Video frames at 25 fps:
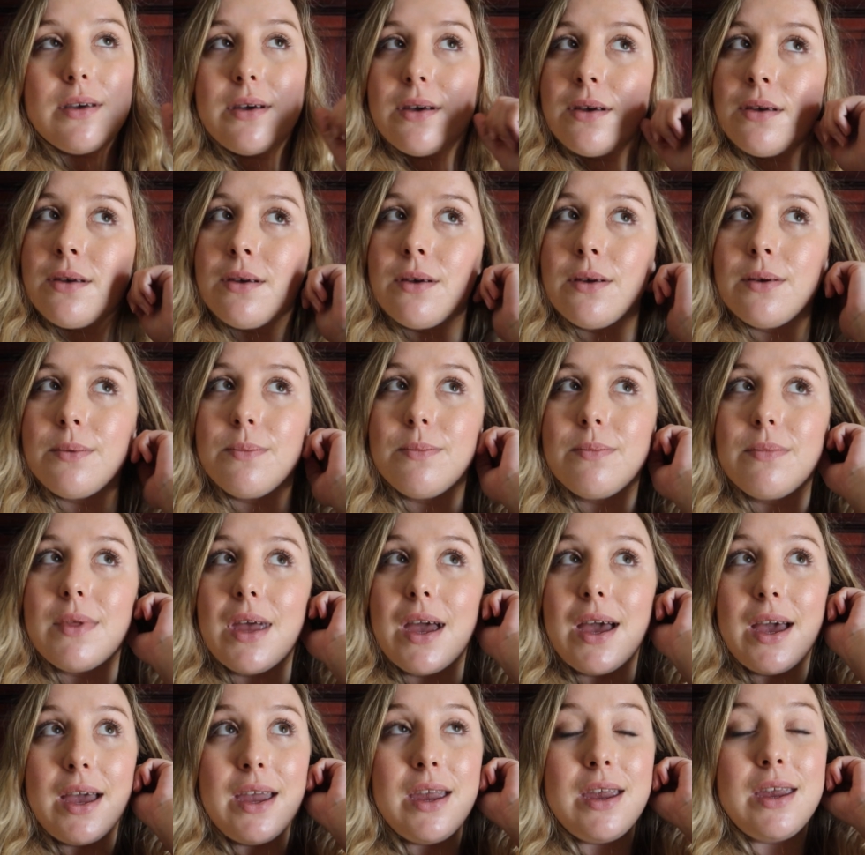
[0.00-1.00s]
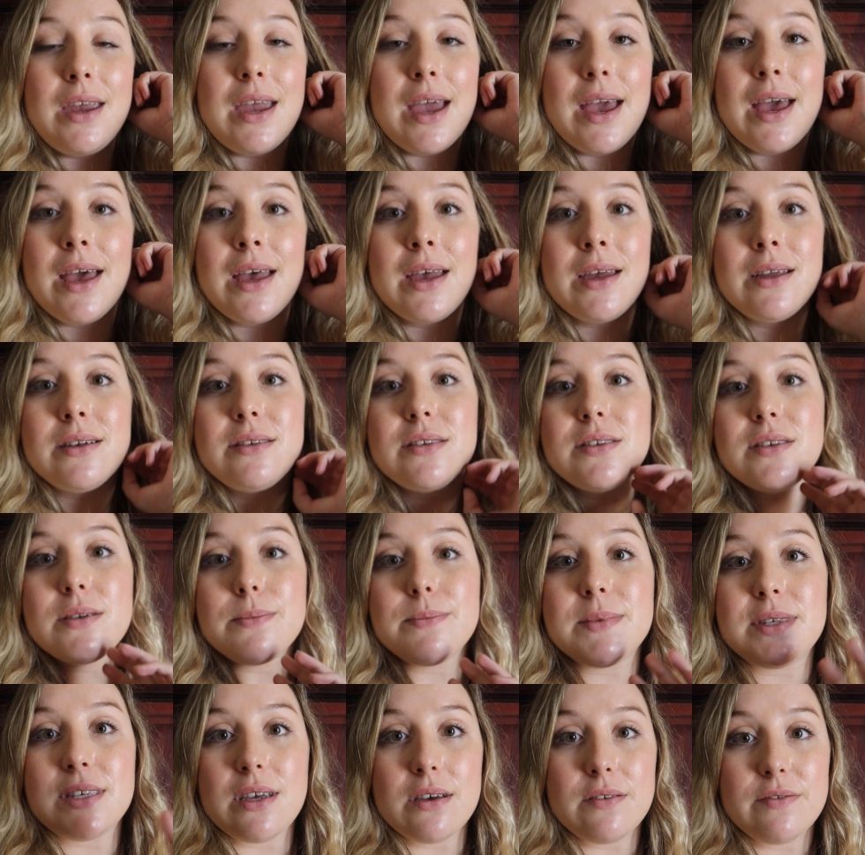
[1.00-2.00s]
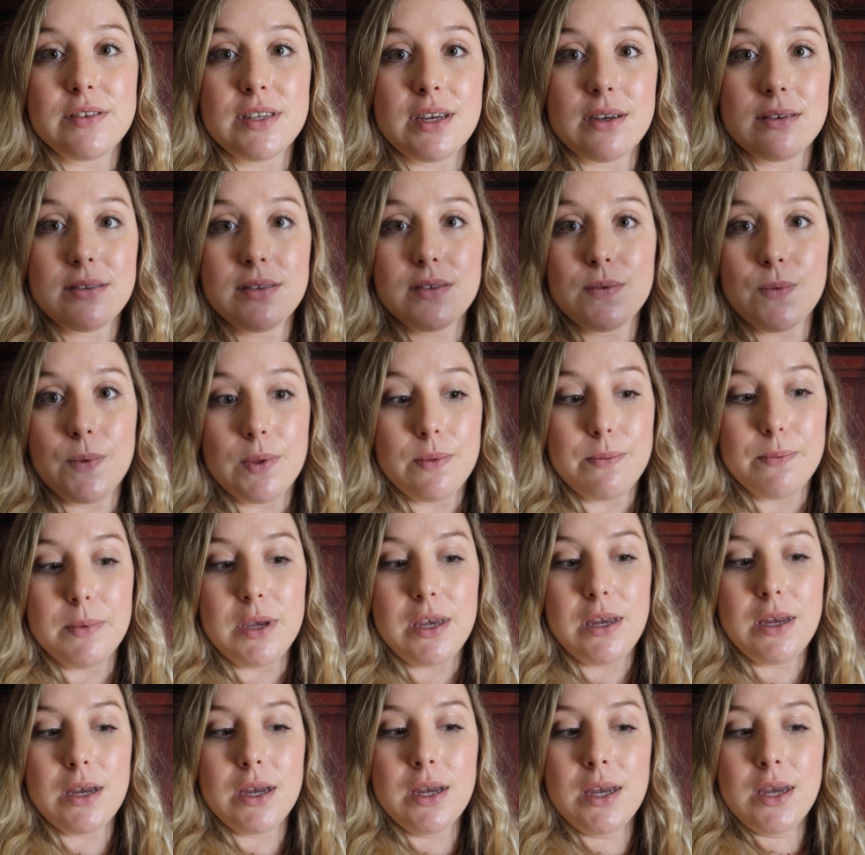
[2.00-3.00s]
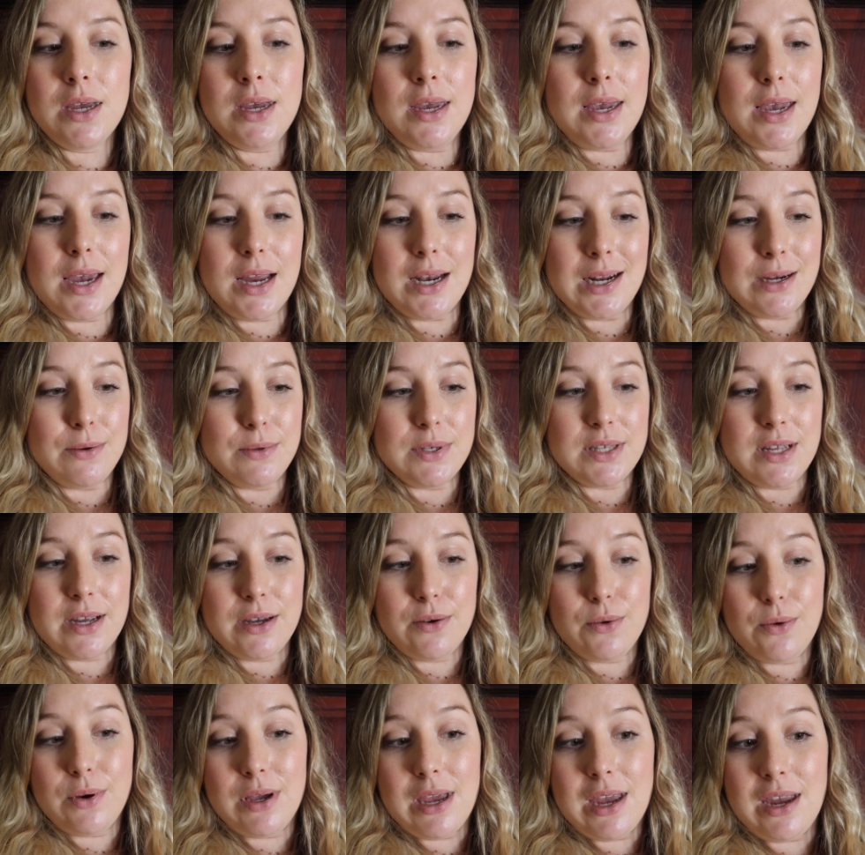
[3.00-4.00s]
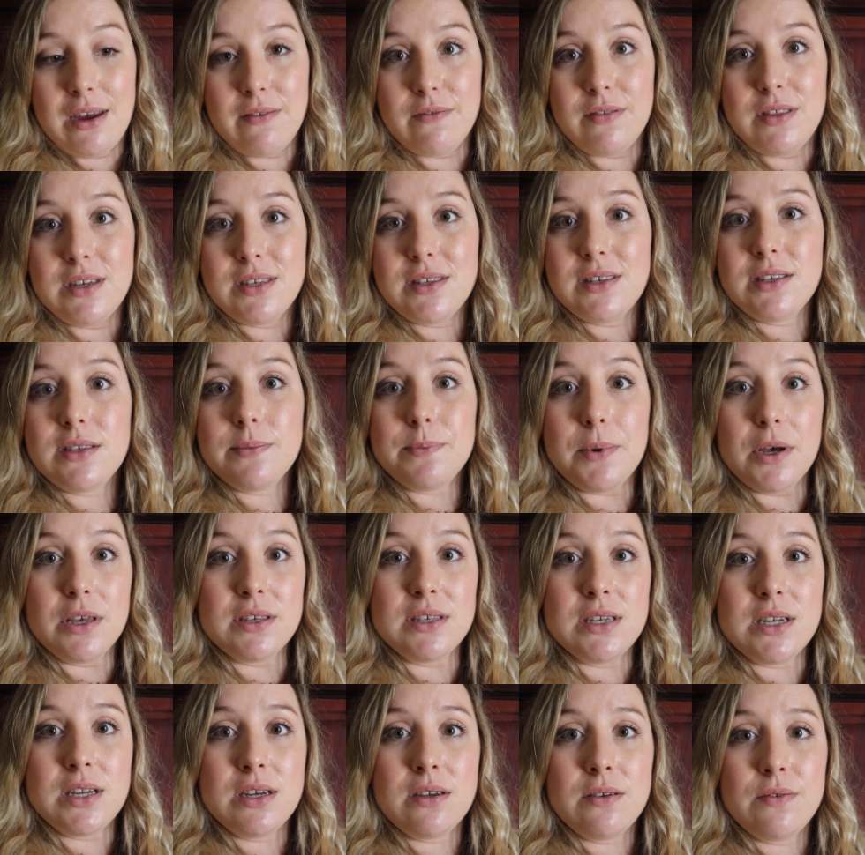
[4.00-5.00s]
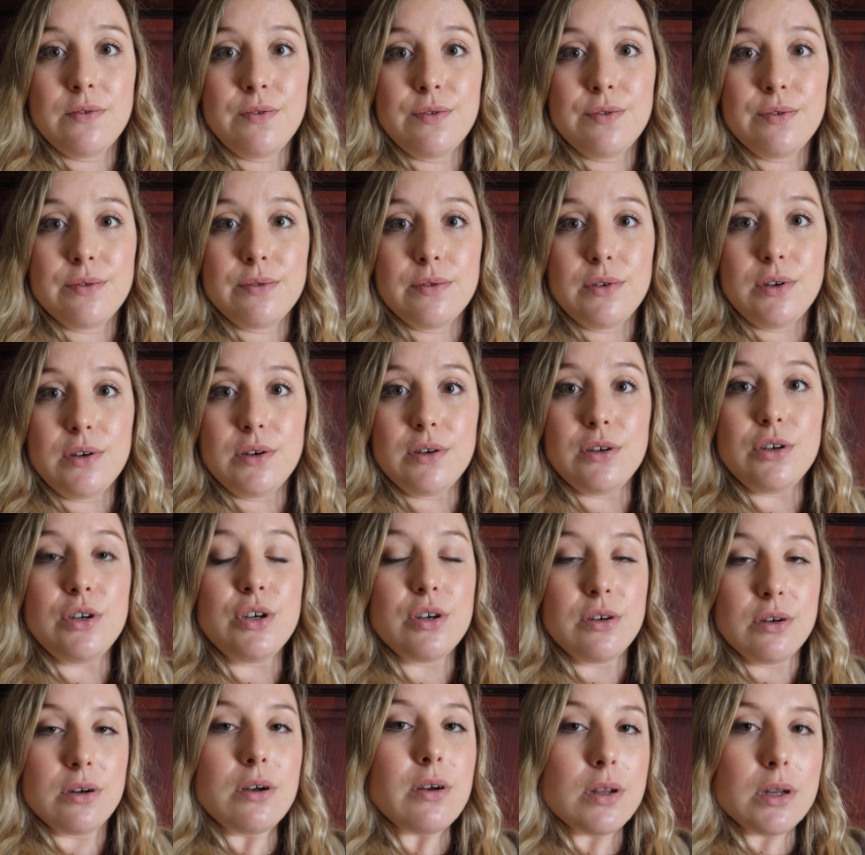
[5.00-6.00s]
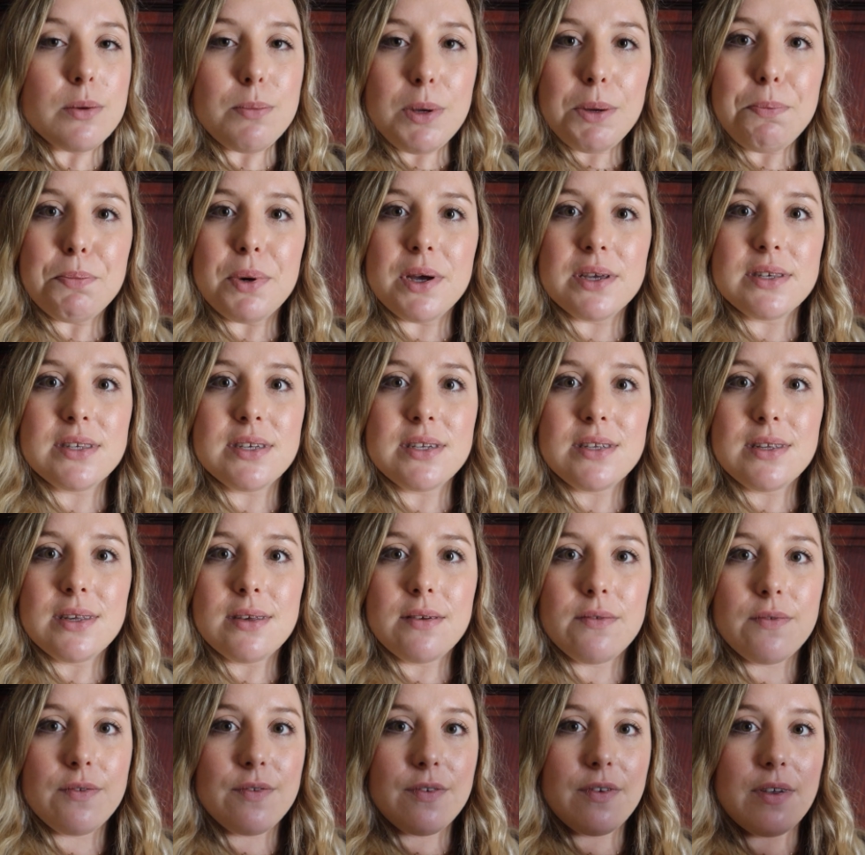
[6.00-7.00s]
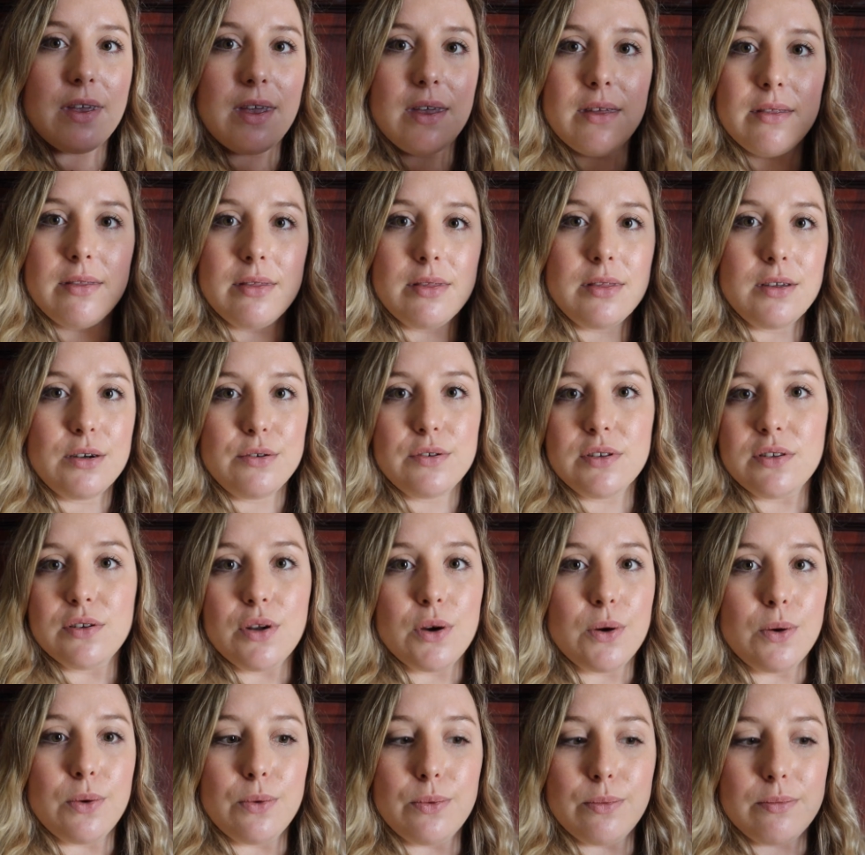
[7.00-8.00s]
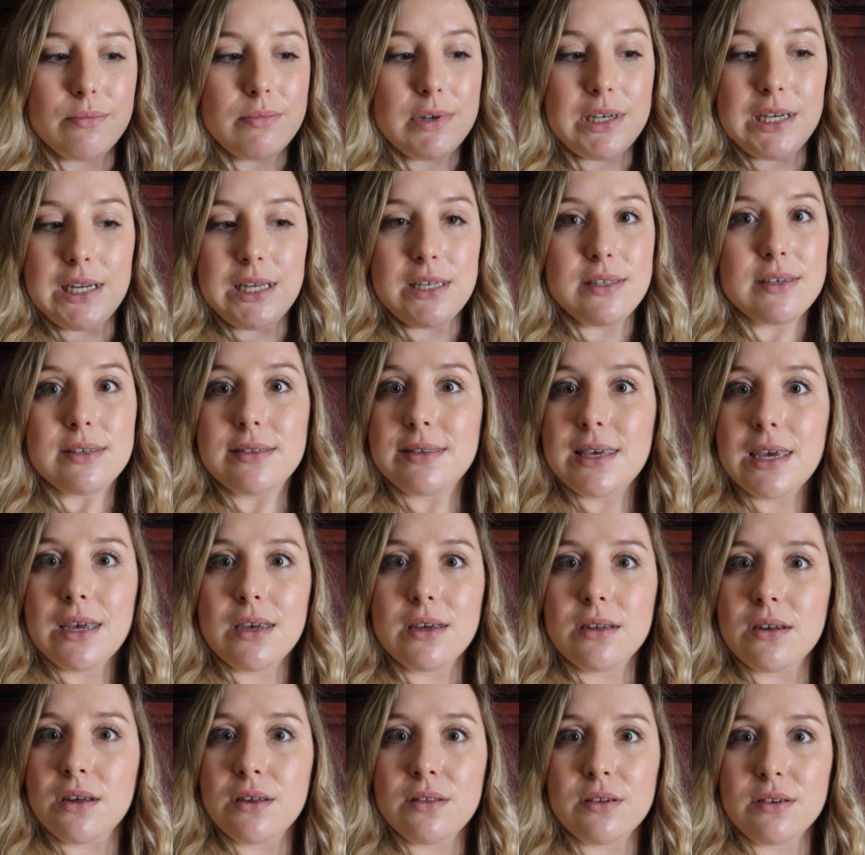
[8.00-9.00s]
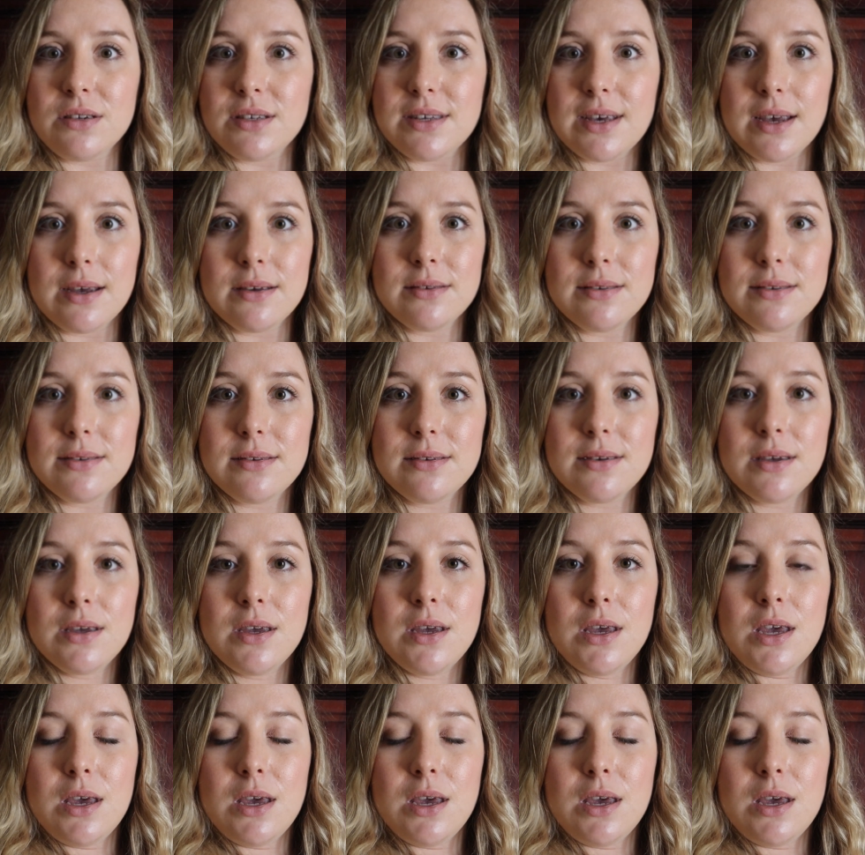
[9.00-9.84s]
I had some self-tests with me, and I was like, okay, if this is positive, you're gonna be positive, and there's no need to take another test.